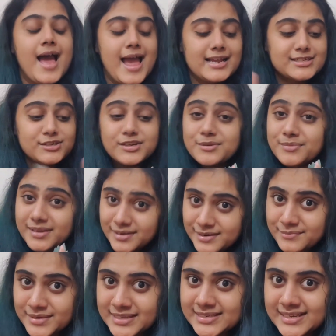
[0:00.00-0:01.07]
It's going to be an
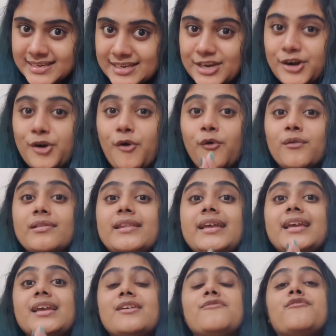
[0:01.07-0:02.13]
amazing year
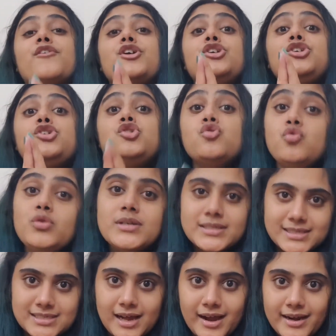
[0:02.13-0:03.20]
only if you
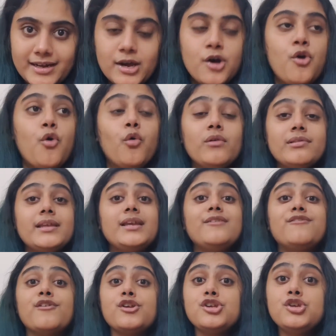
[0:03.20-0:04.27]
decide, only
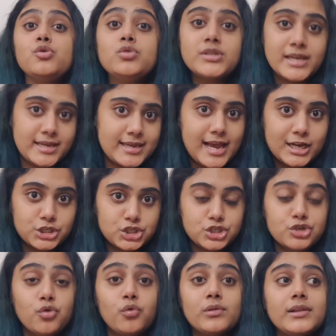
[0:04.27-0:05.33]
if you take action,
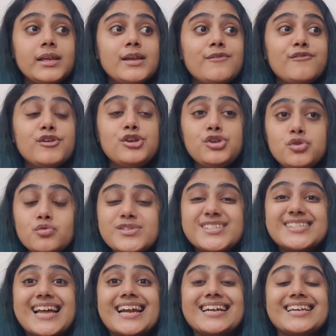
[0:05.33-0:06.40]
only if you
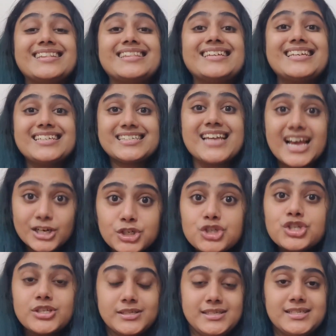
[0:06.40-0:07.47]
set the
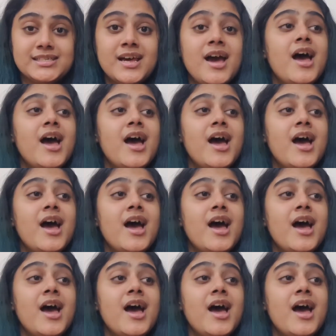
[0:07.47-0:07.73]
intentions,